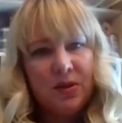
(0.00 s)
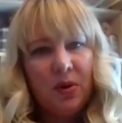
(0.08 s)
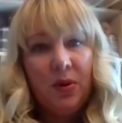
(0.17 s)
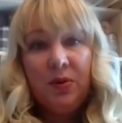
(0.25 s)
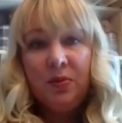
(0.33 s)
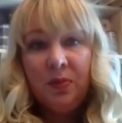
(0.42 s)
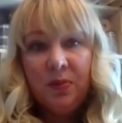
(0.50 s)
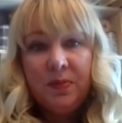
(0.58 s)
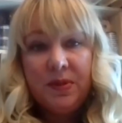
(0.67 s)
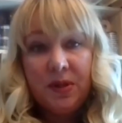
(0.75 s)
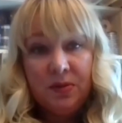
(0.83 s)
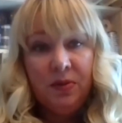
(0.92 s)
told
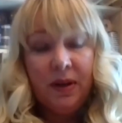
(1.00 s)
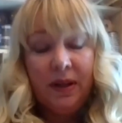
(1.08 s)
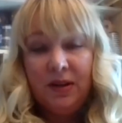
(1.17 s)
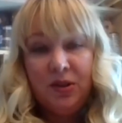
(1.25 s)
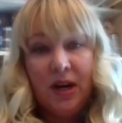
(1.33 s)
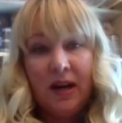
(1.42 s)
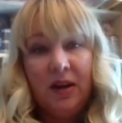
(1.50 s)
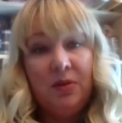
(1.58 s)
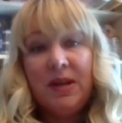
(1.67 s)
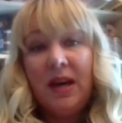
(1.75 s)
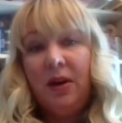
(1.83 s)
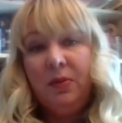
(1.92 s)
to really check
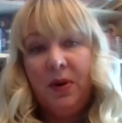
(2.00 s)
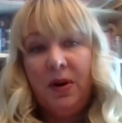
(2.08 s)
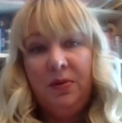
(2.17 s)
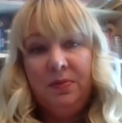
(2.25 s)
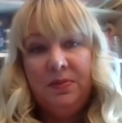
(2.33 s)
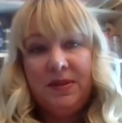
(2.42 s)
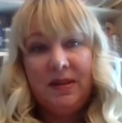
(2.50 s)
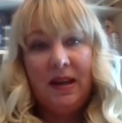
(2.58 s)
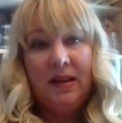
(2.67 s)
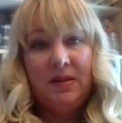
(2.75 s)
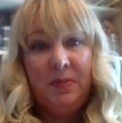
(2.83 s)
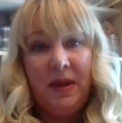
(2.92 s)
hotel rooms
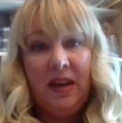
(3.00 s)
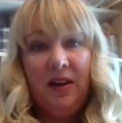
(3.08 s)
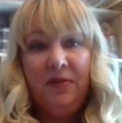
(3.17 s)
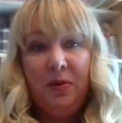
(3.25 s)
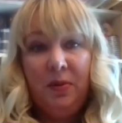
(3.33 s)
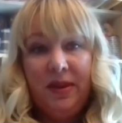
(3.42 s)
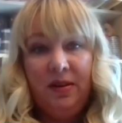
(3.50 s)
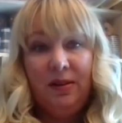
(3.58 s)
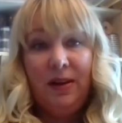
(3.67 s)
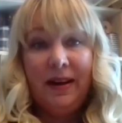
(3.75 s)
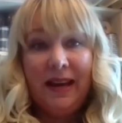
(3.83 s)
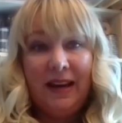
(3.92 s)
and to be careful with your
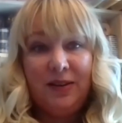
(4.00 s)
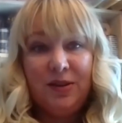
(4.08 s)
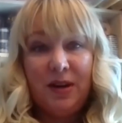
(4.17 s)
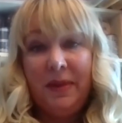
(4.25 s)
luggage.